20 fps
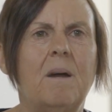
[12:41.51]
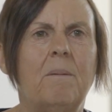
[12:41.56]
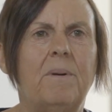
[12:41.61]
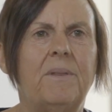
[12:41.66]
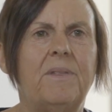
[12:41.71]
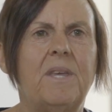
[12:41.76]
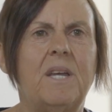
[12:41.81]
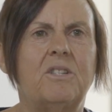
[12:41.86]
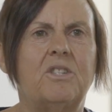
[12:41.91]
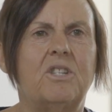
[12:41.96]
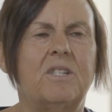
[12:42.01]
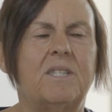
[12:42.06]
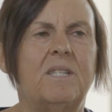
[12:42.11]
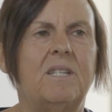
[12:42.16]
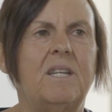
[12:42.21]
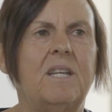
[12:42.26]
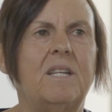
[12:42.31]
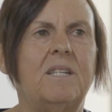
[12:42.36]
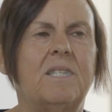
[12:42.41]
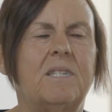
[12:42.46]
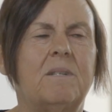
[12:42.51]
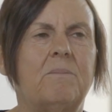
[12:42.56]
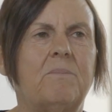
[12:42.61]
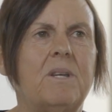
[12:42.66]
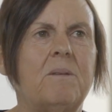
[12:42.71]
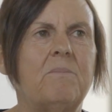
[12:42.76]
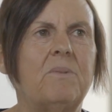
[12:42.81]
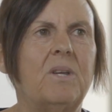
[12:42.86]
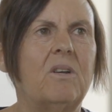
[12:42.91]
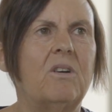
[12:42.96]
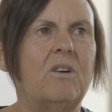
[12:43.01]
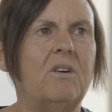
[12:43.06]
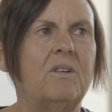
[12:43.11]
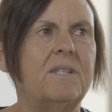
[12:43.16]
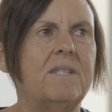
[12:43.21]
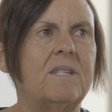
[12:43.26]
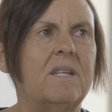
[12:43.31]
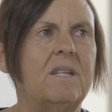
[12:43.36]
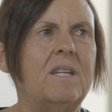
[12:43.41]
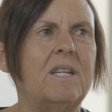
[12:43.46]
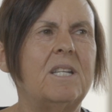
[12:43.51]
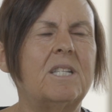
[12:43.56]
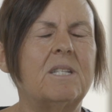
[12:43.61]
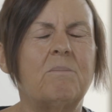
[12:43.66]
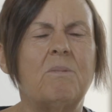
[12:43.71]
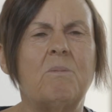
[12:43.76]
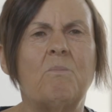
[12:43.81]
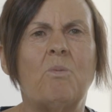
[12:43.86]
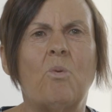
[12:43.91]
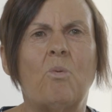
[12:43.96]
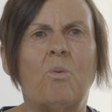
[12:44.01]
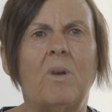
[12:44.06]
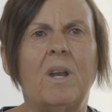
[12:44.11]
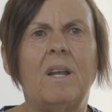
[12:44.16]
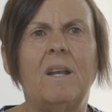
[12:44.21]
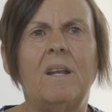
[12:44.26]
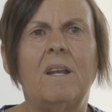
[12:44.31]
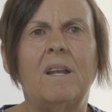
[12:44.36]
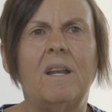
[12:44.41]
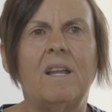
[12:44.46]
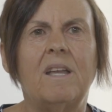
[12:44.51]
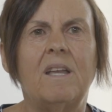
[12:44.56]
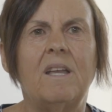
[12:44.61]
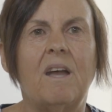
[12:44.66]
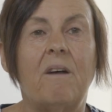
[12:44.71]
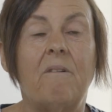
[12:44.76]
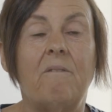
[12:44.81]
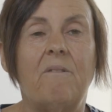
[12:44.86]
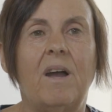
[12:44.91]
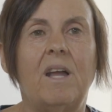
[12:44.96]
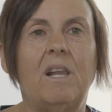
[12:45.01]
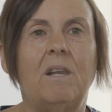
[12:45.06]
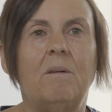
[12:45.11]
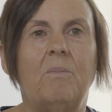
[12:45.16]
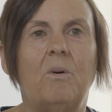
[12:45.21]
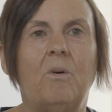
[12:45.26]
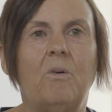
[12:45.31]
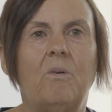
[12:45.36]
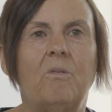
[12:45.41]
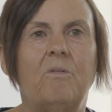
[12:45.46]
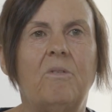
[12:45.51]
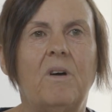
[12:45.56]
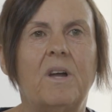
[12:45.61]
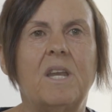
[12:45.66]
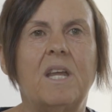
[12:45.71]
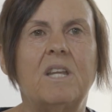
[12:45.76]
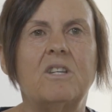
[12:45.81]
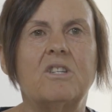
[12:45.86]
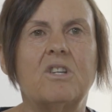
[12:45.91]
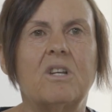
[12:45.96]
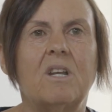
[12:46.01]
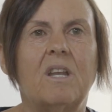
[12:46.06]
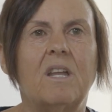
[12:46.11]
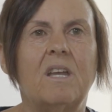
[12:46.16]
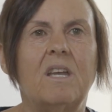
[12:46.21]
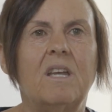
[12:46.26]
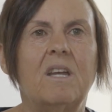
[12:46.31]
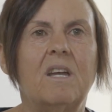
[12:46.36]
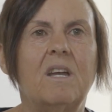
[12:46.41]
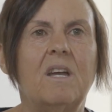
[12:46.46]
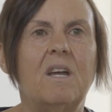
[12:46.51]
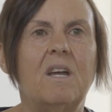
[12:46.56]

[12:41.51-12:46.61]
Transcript: but that just needs to be because it needs to be more readily available financially,